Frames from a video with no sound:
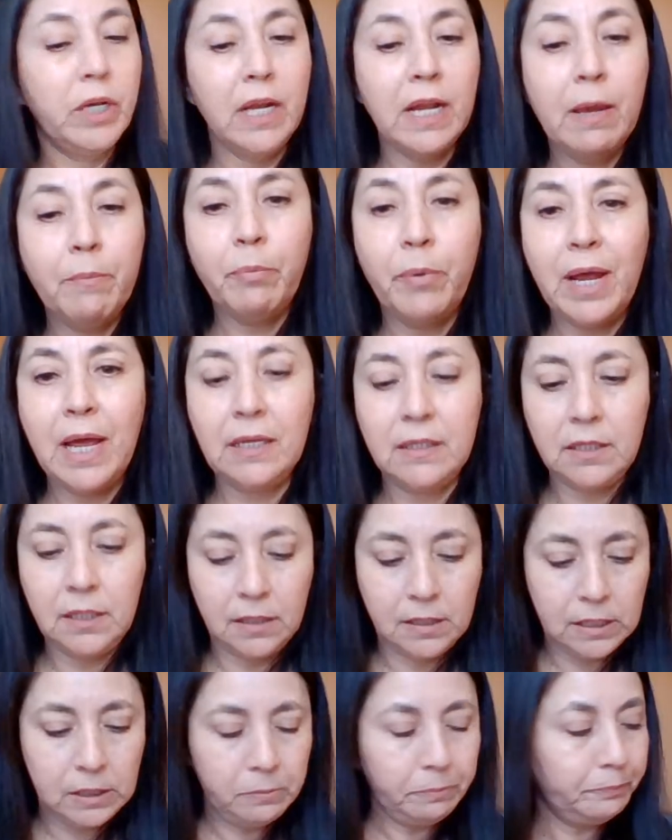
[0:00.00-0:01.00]
we're gonna
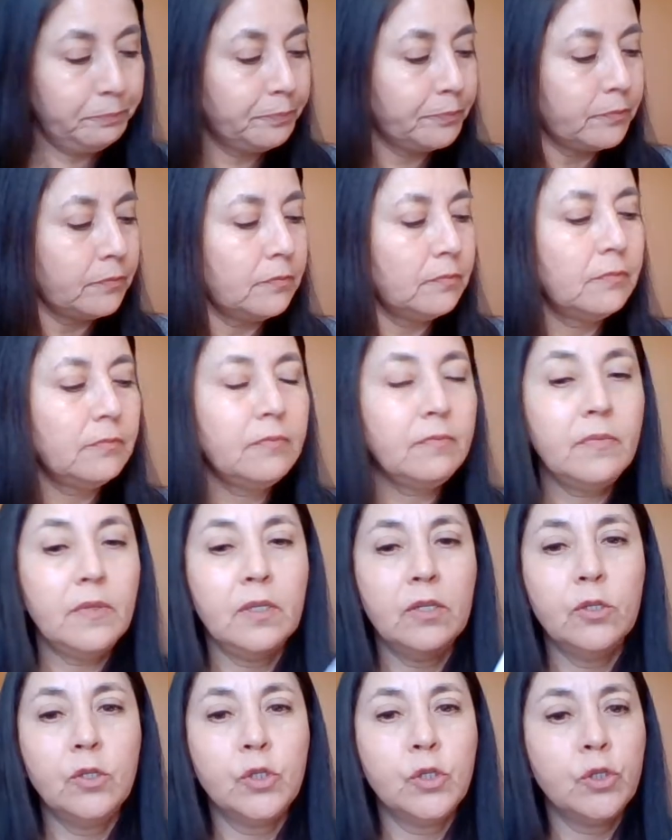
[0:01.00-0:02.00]
practice.
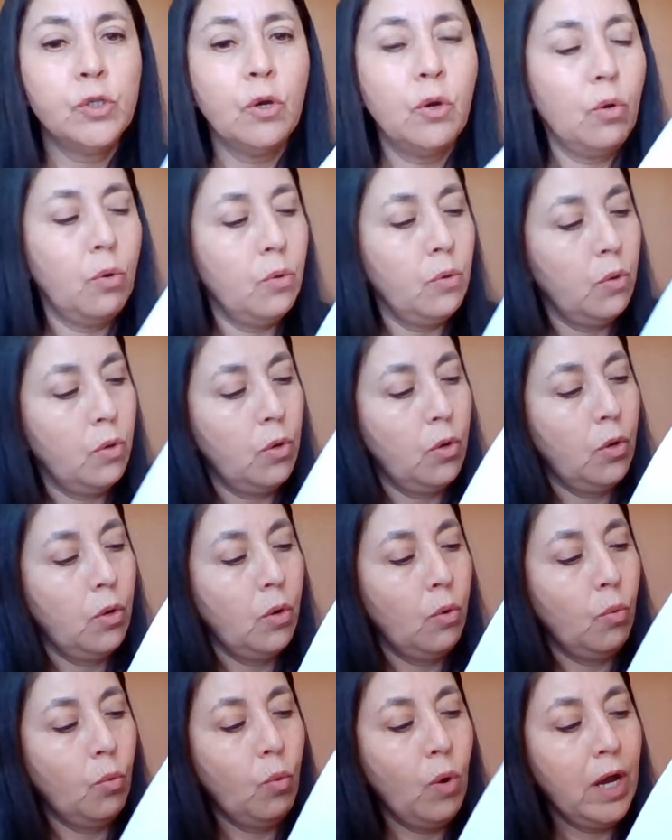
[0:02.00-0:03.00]
So
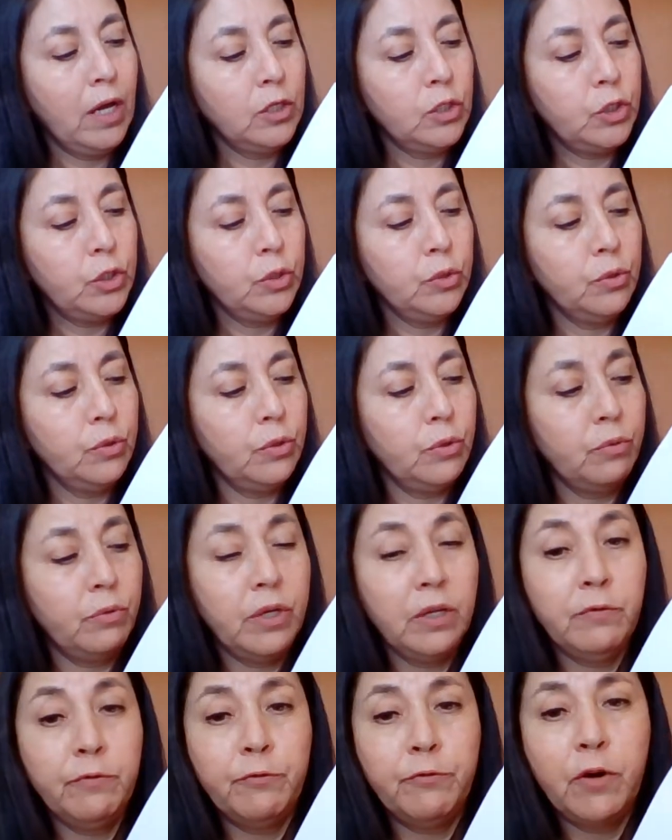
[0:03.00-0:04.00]
1, 2,
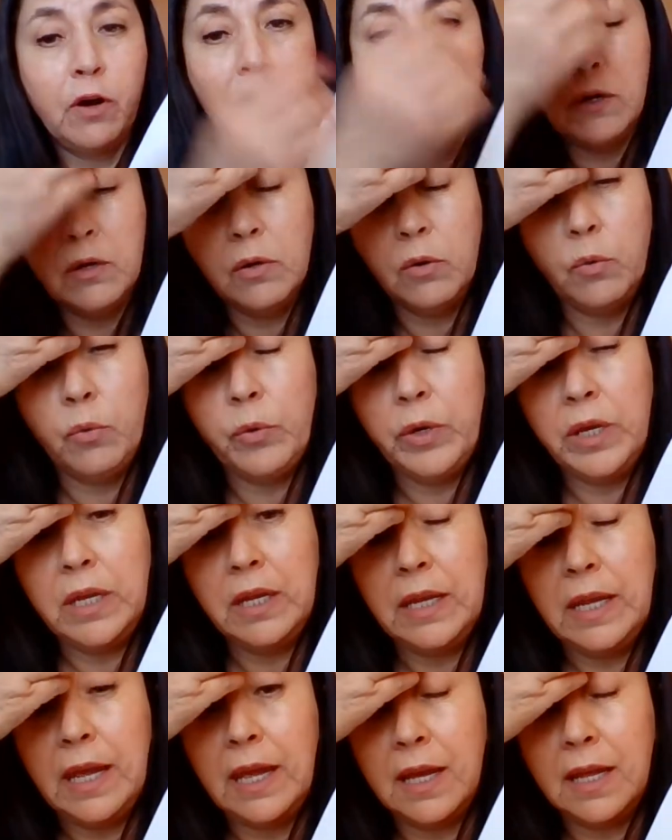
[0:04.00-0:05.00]
3, 4,
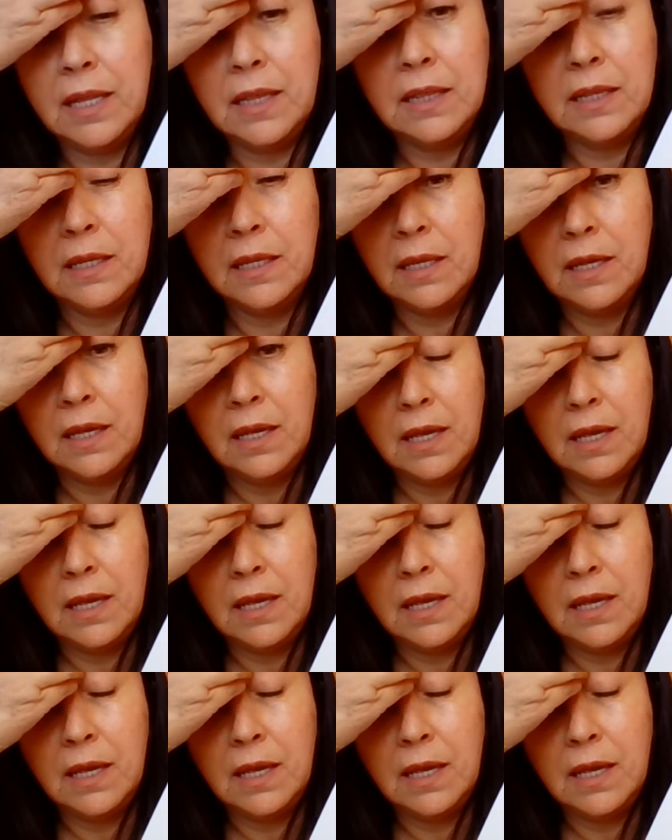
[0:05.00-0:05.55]
we inhale,